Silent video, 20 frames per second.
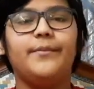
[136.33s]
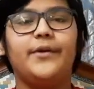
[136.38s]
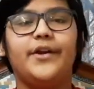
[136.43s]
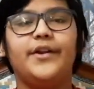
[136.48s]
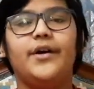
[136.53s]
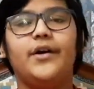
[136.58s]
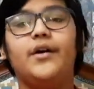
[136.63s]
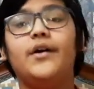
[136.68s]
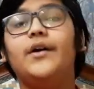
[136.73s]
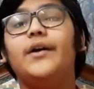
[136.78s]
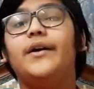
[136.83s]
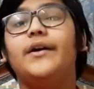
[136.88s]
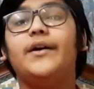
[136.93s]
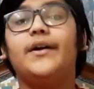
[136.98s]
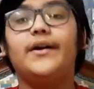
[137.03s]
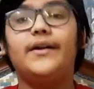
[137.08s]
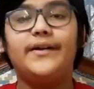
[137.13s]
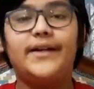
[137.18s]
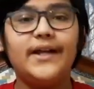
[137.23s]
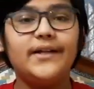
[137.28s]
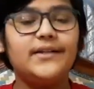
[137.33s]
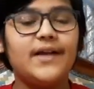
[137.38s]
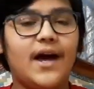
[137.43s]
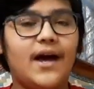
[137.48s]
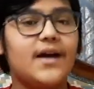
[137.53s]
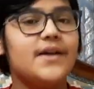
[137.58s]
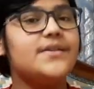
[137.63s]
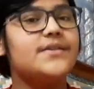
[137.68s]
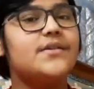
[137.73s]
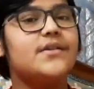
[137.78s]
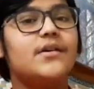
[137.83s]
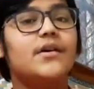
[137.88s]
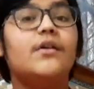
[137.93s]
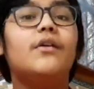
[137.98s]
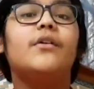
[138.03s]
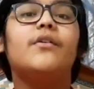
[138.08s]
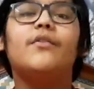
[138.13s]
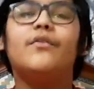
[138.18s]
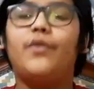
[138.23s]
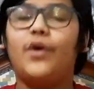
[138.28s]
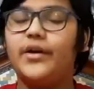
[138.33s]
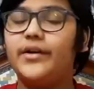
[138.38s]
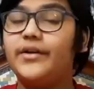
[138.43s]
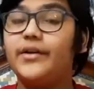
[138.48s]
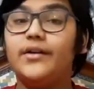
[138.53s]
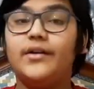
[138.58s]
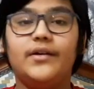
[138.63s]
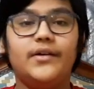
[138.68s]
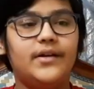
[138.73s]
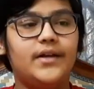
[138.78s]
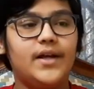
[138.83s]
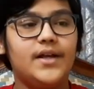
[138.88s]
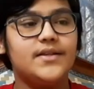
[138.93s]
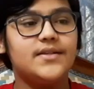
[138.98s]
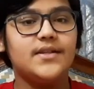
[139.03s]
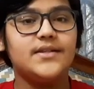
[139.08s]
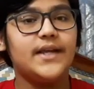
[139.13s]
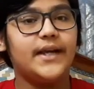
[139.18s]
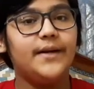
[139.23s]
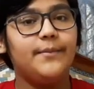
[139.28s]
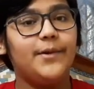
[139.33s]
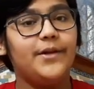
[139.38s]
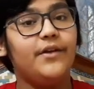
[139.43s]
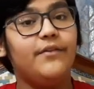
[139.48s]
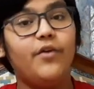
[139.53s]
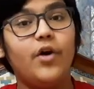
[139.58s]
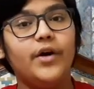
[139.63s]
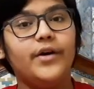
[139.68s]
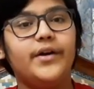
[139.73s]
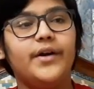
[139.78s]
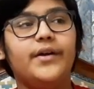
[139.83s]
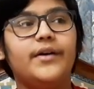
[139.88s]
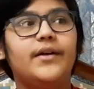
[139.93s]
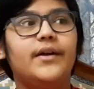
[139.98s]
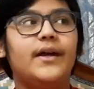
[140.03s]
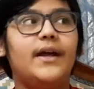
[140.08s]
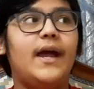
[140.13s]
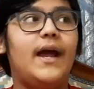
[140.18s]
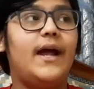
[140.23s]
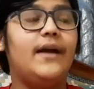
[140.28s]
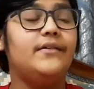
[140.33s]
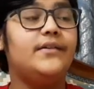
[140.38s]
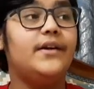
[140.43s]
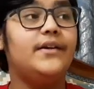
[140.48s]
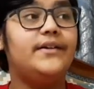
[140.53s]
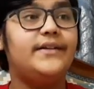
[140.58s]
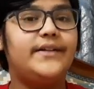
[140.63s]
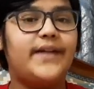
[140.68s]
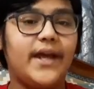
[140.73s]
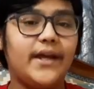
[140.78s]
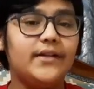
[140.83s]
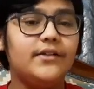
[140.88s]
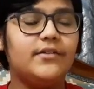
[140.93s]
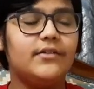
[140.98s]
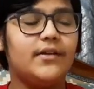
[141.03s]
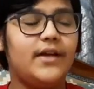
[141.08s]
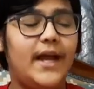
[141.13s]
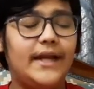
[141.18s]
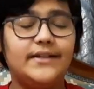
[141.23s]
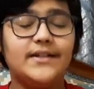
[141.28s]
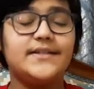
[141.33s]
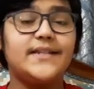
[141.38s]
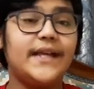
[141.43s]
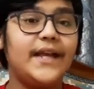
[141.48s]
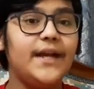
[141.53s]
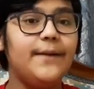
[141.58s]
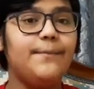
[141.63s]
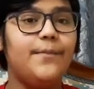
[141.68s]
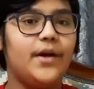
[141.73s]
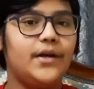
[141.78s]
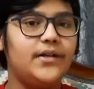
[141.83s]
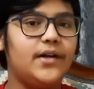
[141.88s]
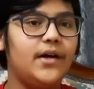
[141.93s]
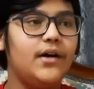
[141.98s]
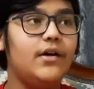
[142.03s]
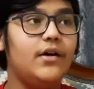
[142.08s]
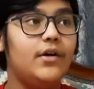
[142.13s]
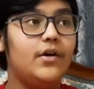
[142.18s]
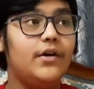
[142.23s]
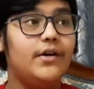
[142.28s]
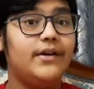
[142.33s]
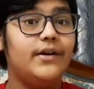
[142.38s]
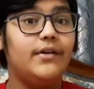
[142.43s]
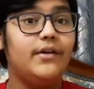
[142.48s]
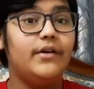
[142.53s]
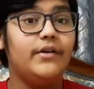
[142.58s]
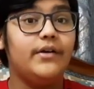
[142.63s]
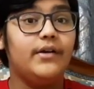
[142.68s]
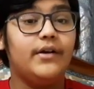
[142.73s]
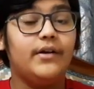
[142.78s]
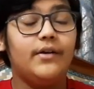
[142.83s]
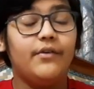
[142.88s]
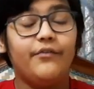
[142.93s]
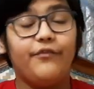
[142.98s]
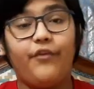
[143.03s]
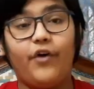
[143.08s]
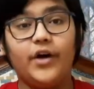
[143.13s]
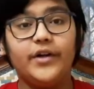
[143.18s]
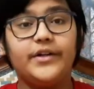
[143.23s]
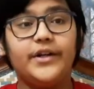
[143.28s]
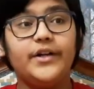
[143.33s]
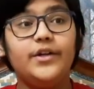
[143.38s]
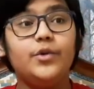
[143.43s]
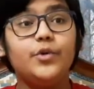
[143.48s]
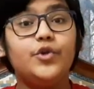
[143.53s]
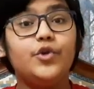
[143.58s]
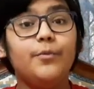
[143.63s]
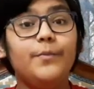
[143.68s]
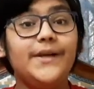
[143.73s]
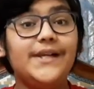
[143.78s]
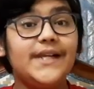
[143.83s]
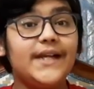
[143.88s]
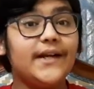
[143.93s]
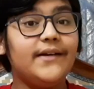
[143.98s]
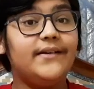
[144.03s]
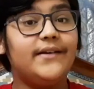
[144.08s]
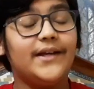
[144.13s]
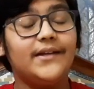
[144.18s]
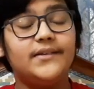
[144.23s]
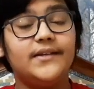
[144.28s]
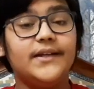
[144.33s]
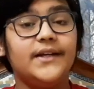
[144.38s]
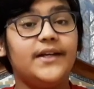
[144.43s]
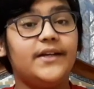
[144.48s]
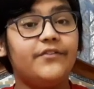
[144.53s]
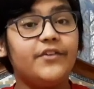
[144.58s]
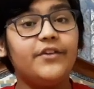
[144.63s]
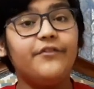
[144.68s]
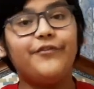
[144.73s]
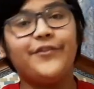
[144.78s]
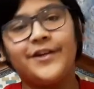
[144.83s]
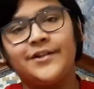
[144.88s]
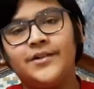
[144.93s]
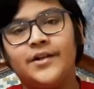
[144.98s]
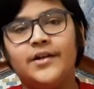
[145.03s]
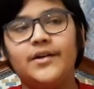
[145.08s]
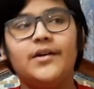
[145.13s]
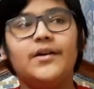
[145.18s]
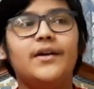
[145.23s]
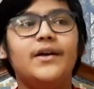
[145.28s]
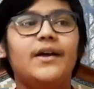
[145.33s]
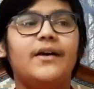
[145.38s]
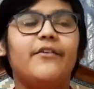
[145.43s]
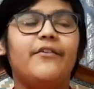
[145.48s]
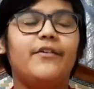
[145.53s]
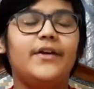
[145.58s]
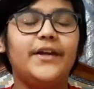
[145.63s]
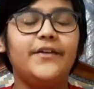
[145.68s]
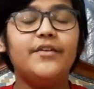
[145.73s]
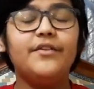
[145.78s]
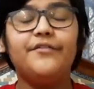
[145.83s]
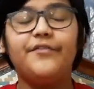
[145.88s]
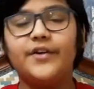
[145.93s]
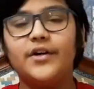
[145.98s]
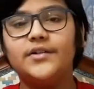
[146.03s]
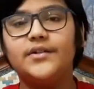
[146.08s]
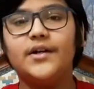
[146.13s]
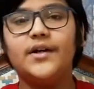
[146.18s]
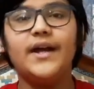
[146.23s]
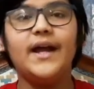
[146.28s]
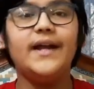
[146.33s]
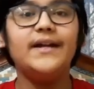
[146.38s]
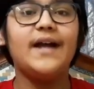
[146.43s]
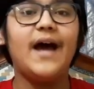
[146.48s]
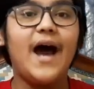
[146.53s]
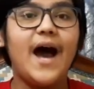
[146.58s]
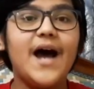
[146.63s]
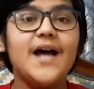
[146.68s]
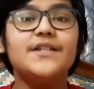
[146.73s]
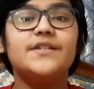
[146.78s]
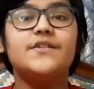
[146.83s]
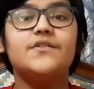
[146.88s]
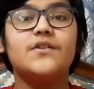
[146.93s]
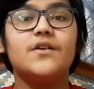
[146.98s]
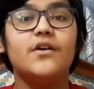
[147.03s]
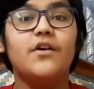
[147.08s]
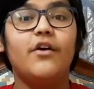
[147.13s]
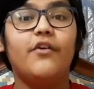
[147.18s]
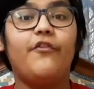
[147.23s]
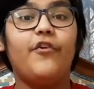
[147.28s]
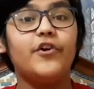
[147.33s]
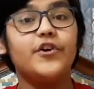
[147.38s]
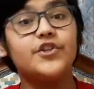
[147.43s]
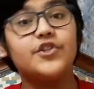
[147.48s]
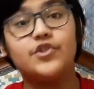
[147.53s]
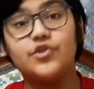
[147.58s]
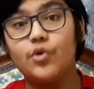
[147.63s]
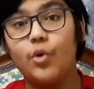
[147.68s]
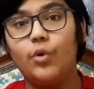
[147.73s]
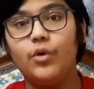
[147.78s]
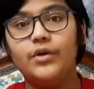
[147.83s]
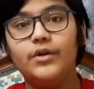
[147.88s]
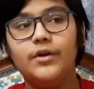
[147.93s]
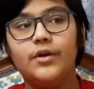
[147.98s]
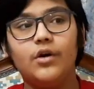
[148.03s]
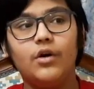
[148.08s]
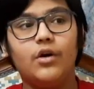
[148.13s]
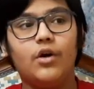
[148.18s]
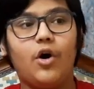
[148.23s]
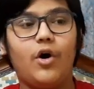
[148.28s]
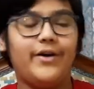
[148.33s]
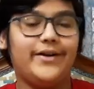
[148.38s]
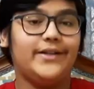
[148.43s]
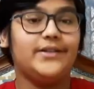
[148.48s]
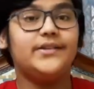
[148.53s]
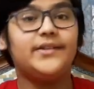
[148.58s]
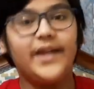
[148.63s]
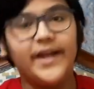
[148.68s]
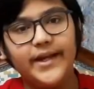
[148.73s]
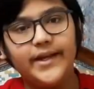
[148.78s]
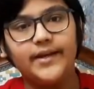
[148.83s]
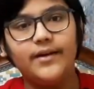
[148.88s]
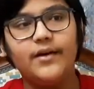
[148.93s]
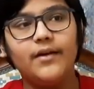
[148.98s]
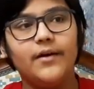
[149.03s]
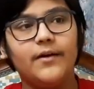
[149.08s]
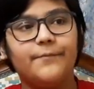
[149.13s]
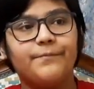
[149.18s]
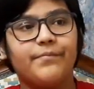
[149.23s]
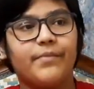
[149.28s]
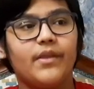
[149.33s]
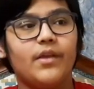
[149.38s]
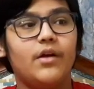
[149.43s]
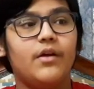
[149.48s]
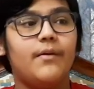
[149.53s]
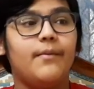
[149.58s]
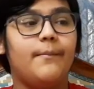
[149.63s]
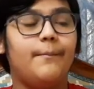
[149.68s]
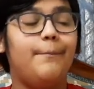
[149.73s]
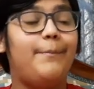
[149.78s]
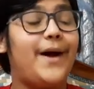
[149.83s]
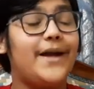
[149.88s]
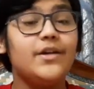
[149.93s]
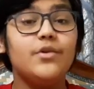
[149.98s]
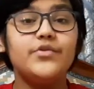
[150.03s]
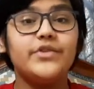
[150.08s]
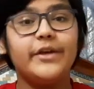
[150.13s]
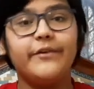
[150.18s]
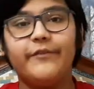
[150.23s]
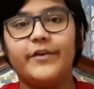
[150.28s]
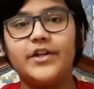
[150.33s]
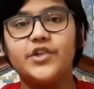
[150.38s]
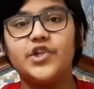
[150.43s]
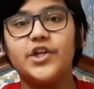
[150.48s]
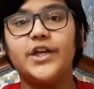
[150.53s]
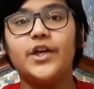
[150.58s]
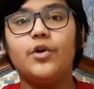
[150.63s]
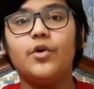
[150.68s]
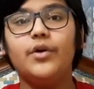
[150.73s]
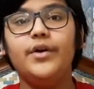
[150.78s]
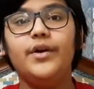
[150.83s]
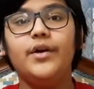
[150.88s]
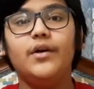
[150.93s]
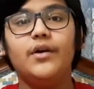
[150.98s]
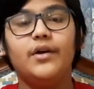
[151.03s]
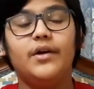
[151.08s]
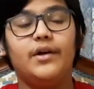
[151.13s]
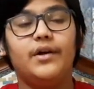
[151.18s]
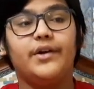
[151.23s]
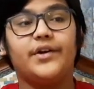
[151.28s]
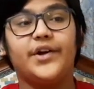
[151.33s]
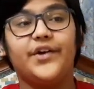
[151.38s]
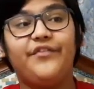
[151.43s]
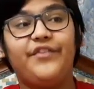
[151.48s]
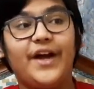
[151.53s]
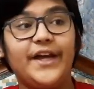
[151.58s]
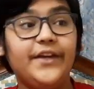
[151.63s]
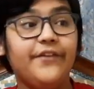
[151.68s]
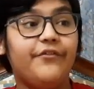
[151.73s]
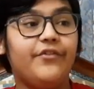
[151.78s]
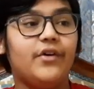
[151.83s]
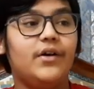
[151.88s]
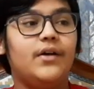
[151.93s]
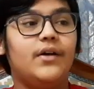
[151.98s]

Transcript: brother, Death asked what does the second brother wanted, and the second brother wanted to humiliate Death even further and asked for a stone or a thing by using which he could revive